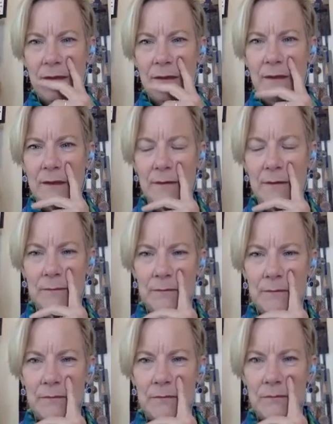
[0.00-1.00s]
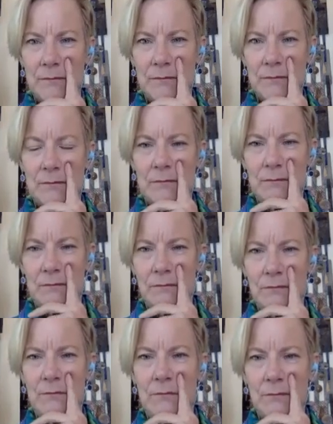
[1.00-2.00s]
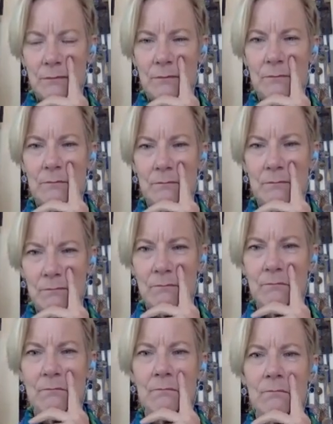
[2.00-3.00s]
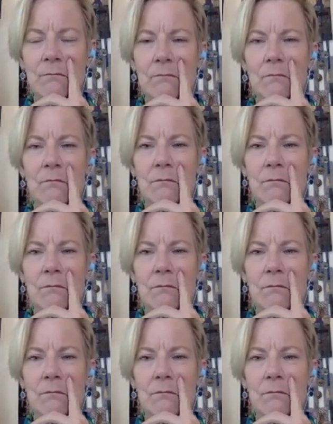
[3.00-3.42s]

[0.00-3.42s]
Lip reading: This person isn't speaking.